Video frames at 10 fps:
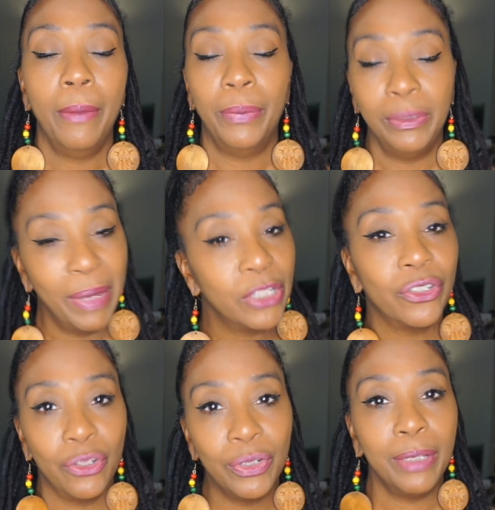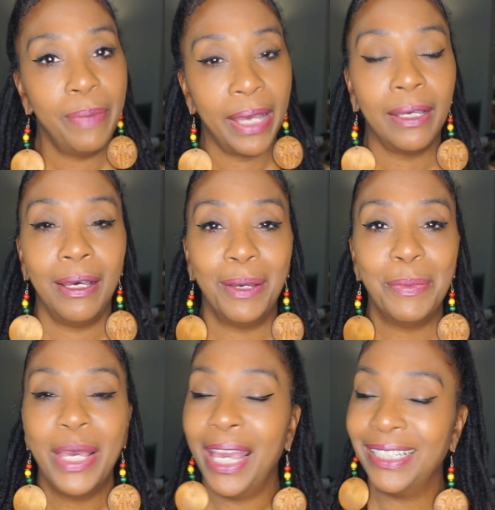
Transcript: but make sure you get back up and